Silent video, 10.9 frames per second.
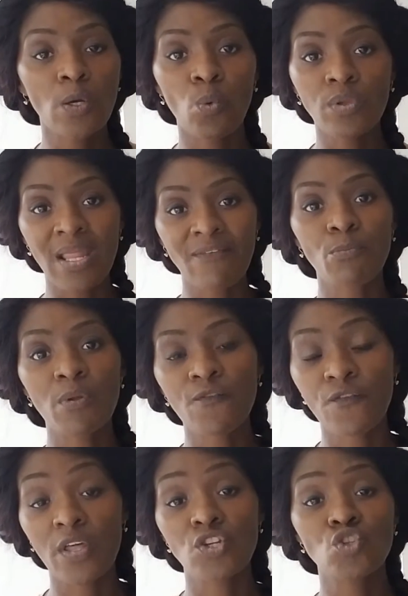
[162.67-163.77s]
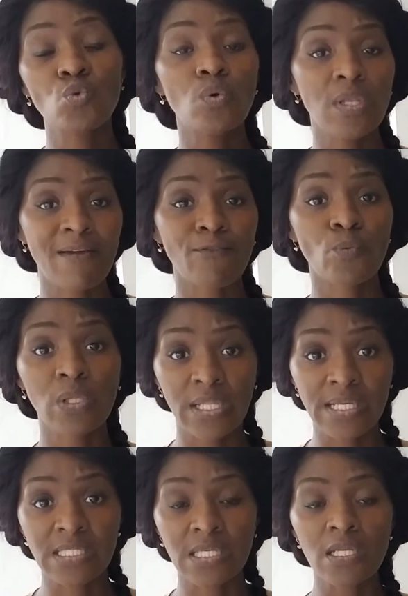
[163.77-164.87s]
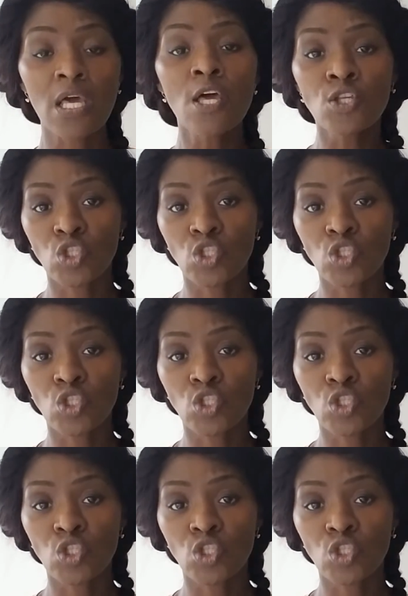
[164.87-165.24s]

It will never be finished. You will never release it.